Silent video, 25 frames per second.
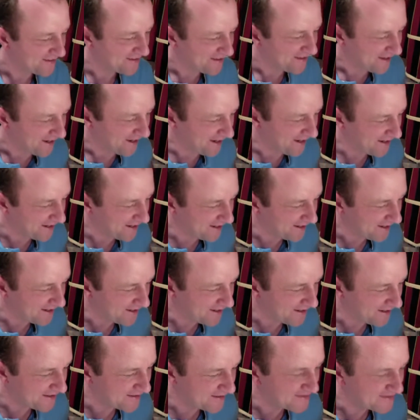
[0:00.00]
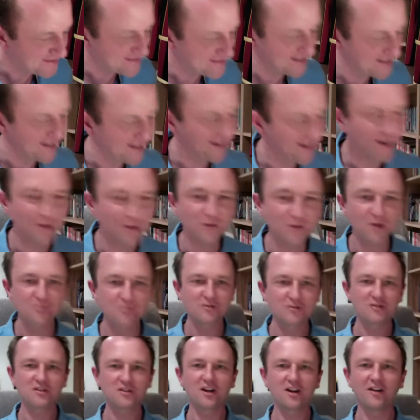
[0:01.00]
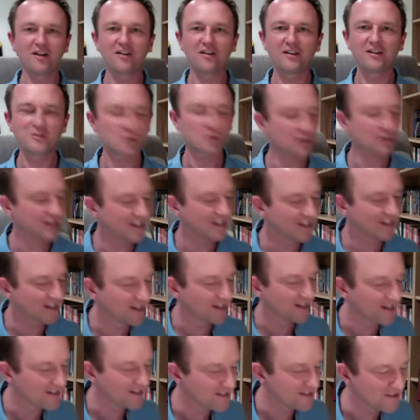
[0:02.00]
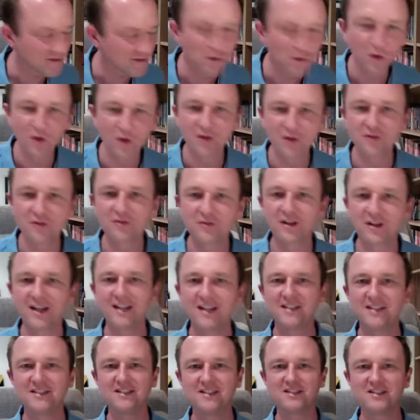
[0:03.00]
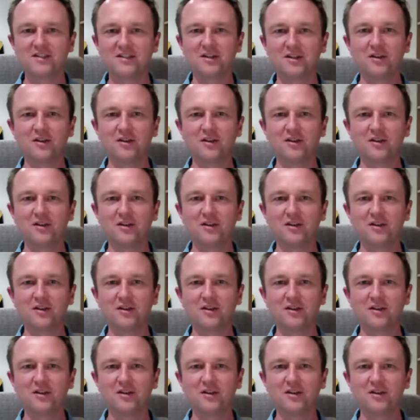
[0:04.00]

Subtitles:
And Rob Tresario has already declared his score of 82.